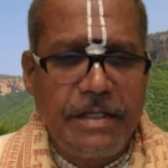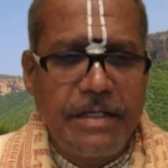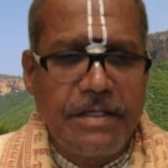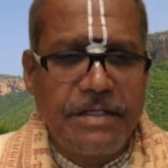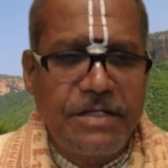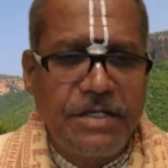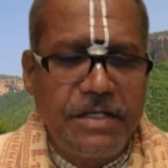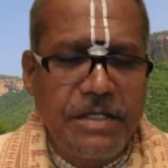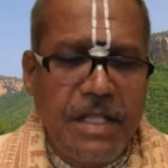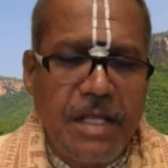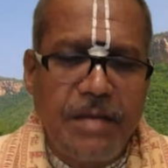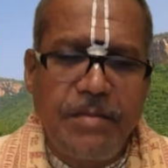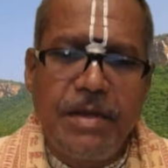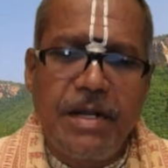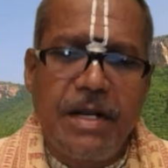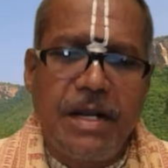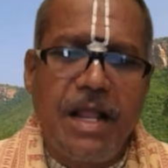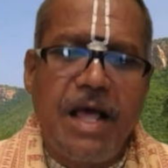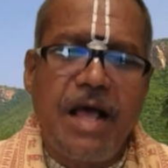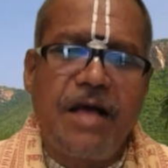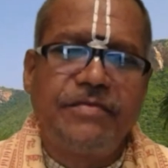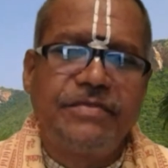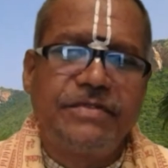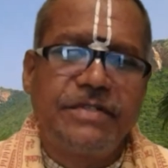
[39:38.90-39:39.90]
Then Sridama
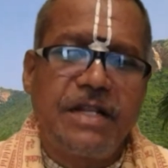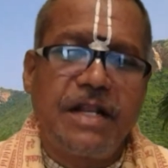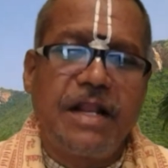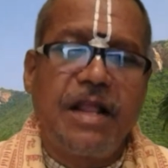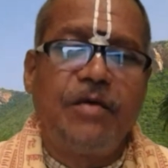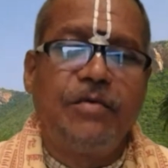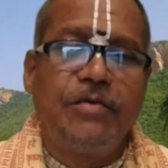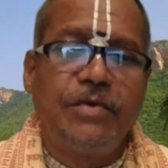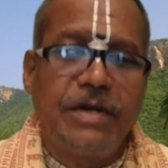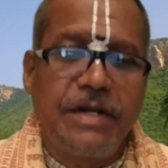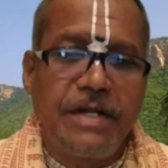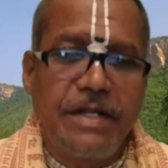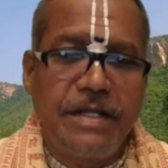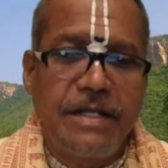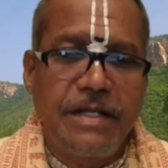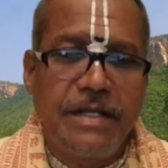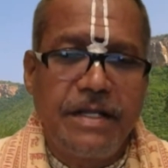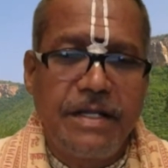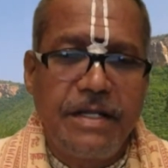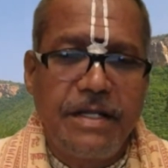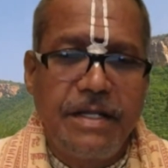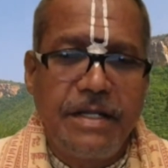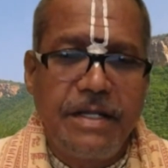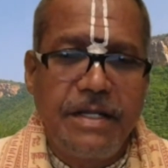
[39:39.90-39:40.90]
laughs loudly
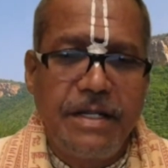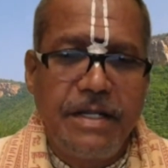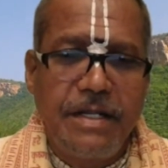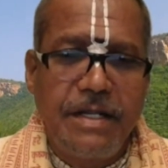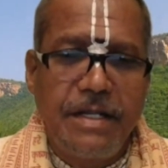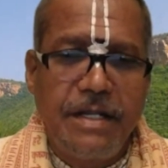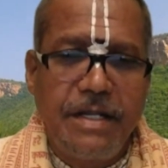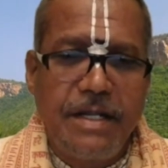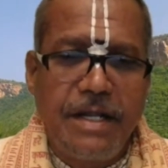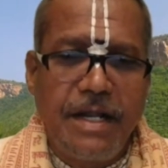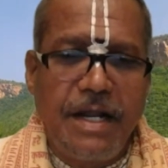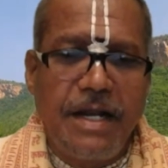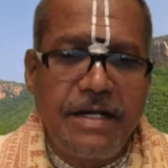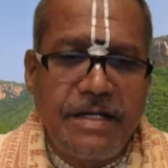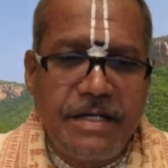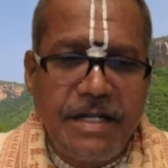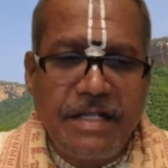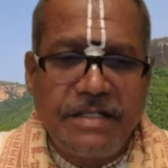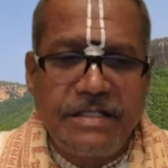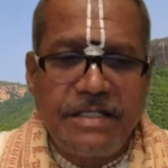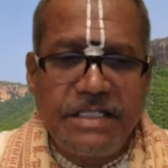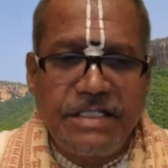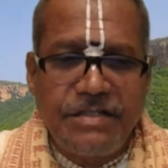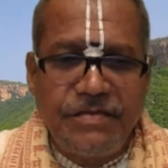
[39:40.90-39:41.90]
and
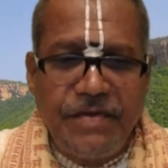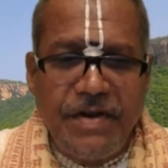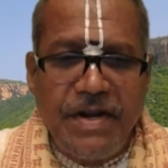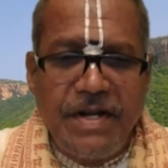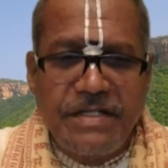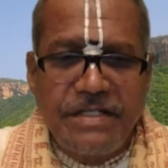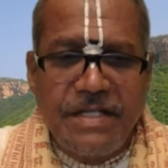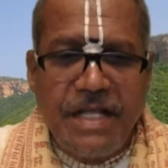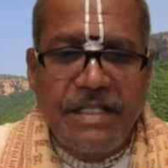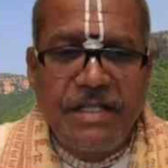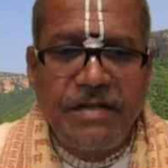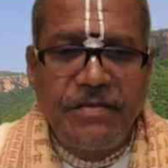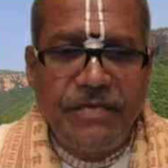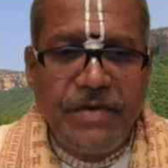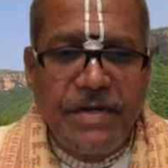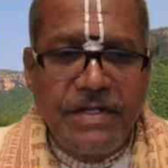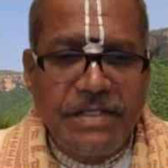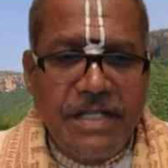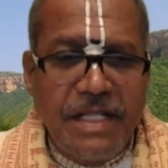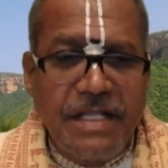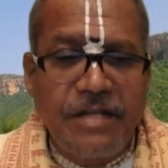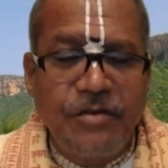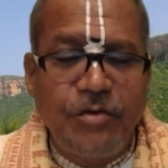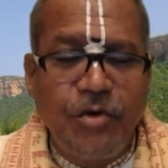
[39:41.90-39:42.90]
tells his friends, other
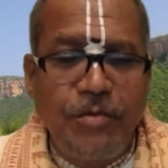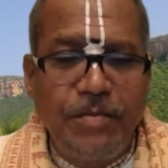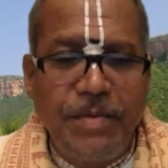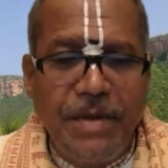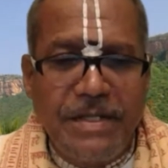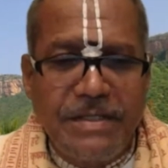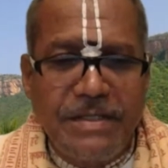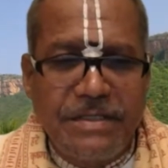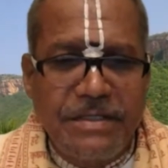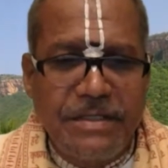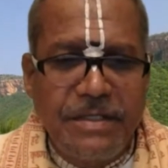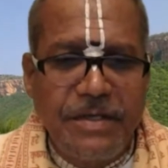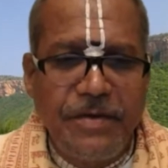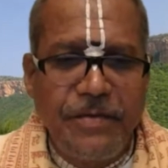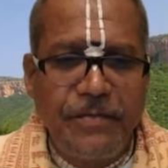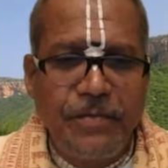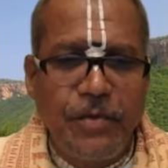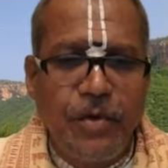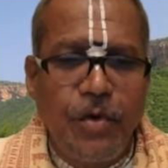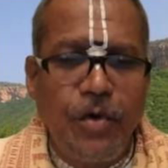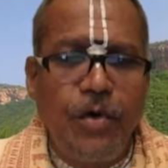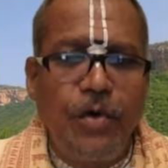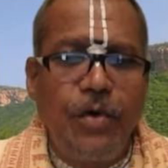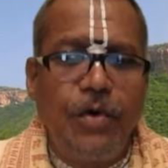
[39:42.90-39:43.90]
Gopas,
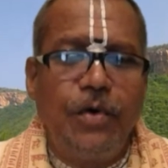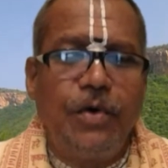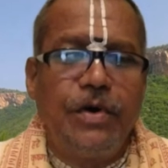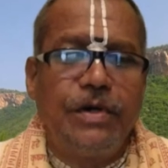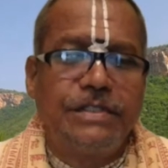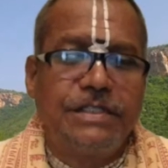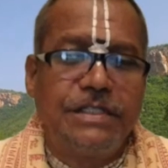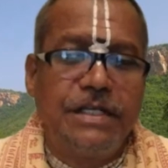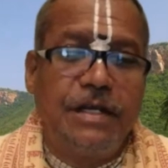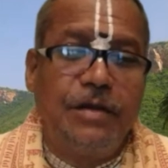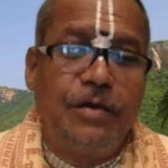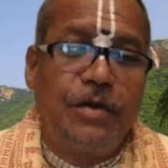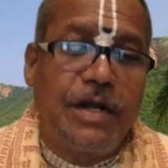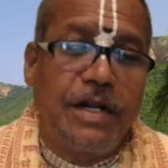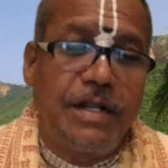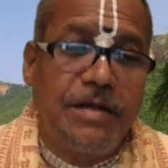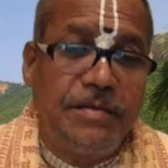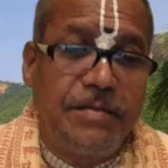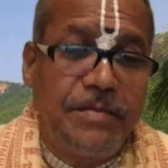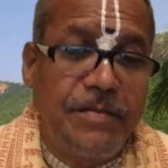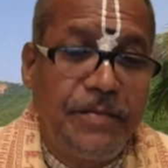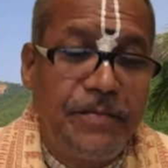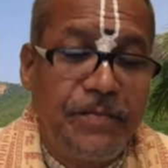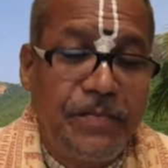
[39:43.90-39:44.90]
oh, see, look at
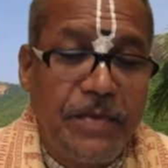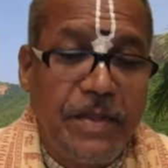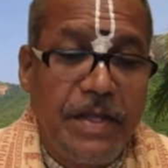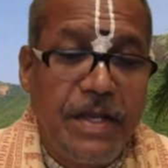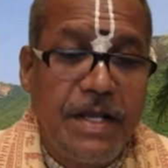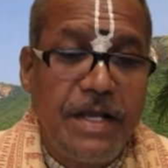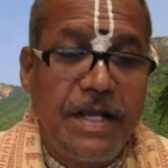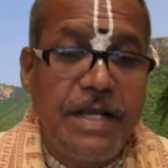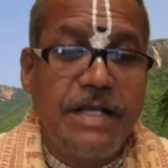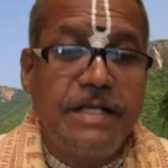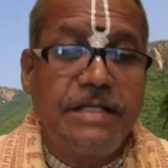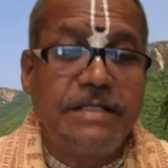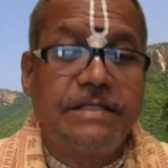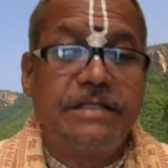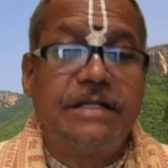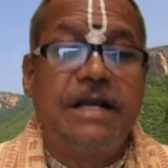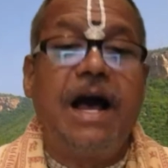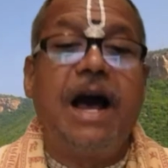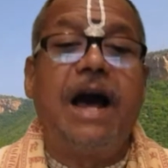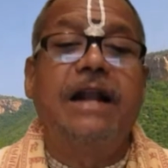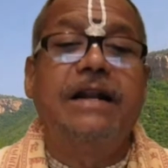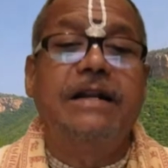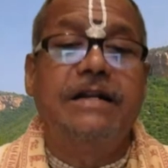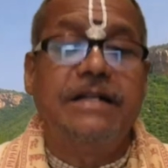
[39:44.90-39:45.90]
him. He is
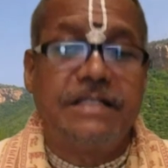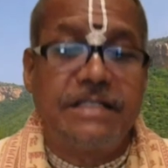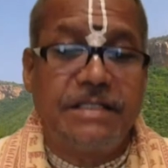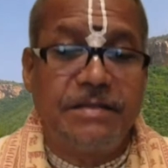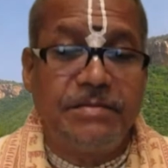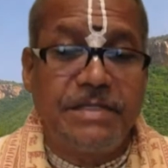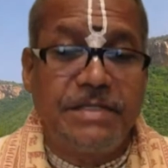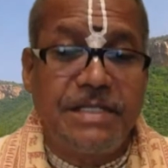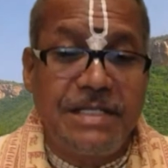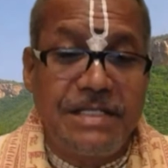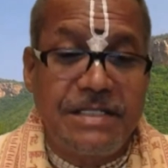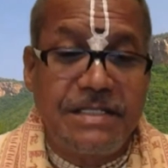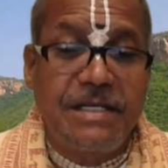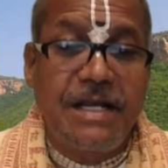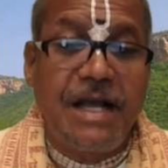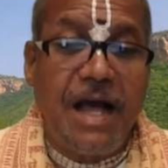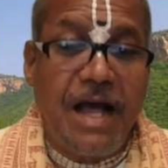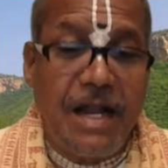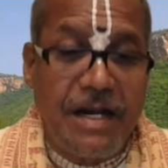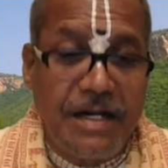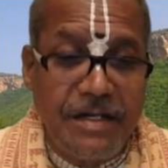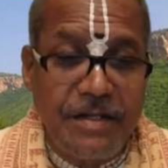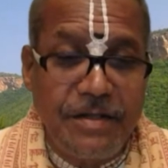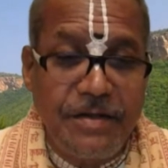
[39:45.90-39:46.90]
God, it seems, he is
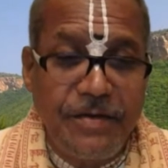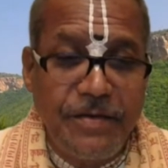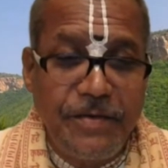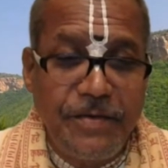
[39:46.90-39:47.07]
God.